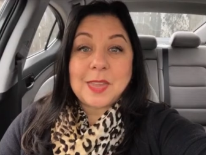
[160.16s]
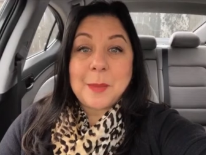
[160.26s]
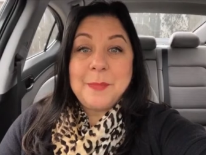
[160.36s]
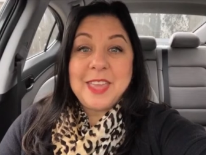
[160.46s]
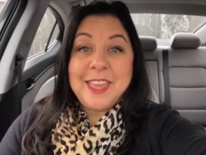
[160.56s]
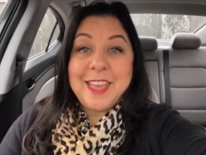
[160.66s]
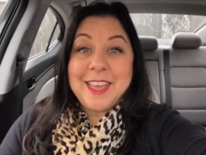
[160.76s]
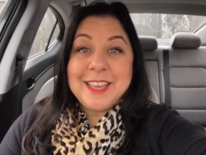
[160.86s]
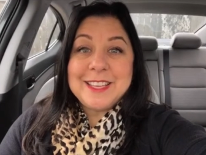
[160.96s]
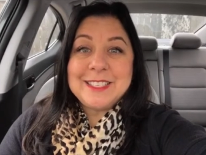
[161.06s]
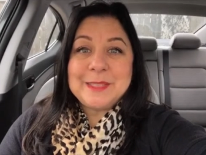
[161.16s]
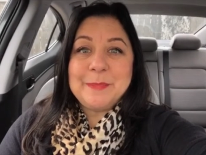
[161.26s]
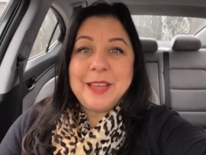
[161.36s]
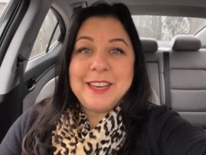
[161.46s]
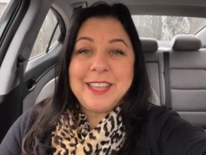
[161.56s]
P S
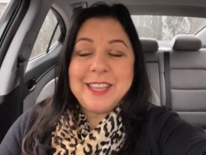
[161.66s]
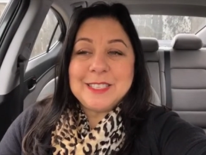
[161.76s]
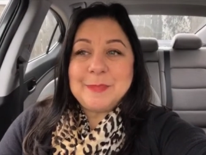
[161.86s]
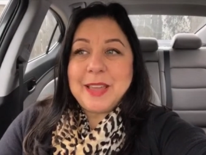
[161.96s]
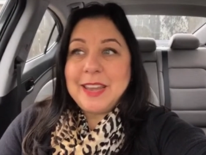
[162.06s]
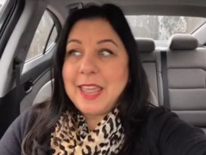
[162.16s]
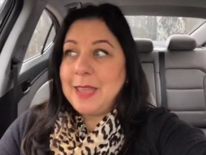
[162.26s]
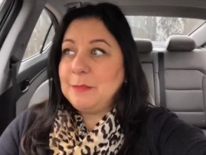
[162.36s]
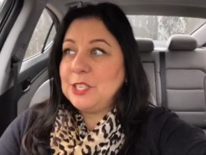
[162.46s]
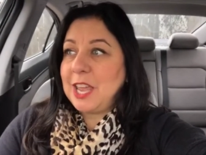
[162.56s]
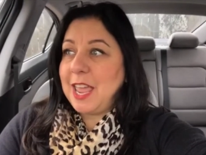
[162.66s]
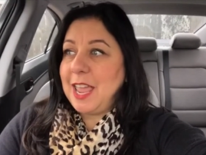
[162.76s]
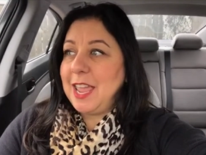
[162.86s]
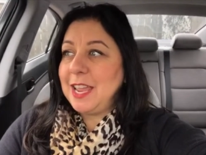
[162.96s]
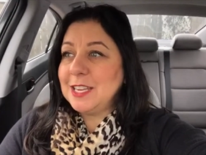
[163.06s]
Monday is my name
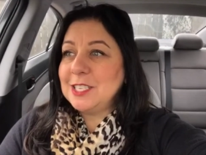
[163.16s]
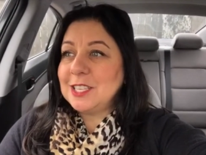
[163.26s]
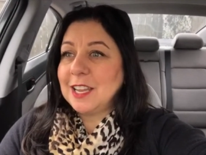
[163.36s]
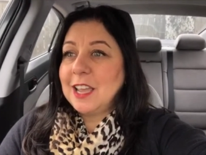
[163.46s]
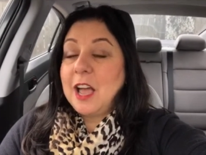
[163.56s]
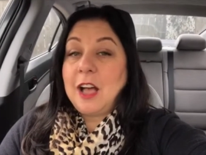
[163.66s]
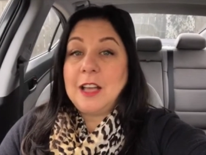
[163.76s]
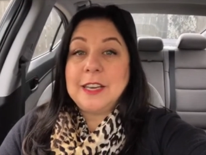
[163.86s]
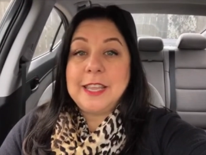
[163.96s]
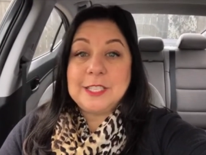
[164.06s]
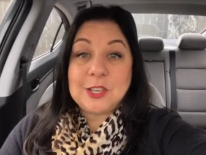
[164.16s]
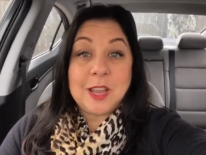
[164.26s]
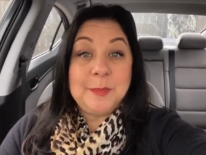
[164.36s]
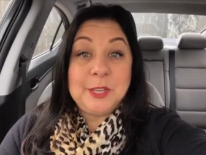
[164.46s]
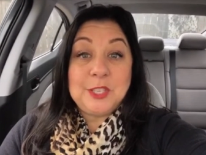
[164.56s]
change on
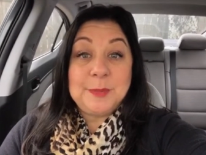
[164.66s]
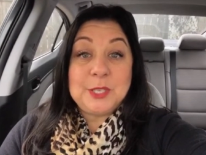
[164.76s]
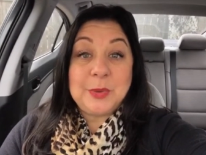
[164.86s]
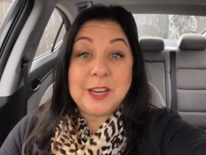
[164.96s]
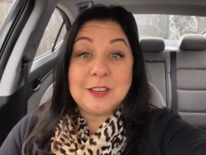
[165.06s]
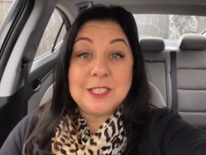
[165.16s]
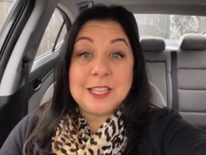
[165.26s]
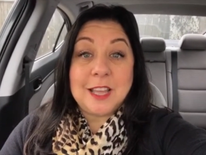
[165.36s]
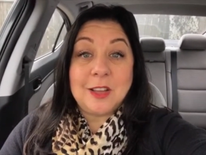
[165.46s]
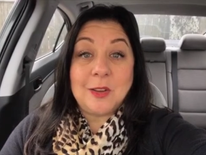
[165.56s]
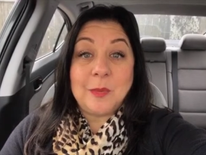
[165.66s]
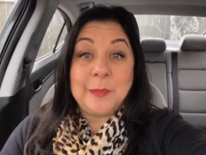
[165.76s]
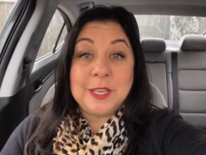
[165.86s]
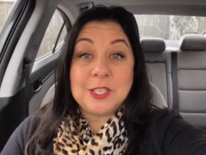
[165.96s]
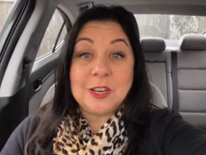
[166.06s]
Instagram, YouTube, and Twitter, so
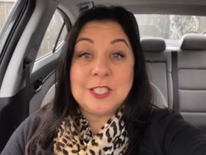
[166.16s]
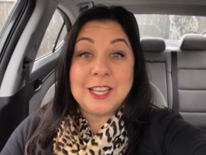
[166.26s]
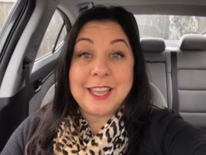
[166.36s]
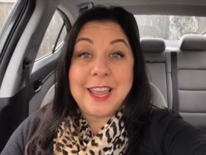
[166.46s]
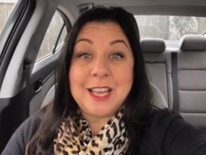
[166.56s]
be sure and check it